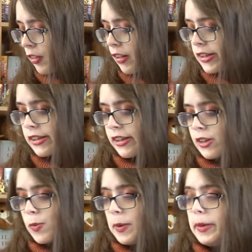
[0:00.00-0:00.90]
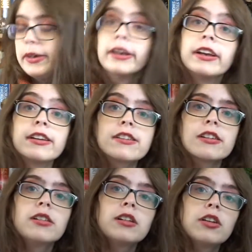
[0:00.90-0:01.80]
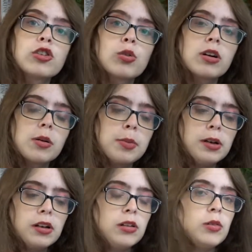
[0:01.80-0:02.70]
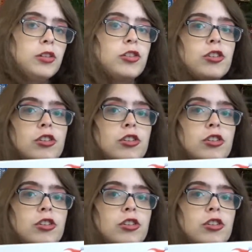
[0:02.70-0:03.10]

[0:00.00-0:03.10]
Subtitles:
So this one is a shorter book, which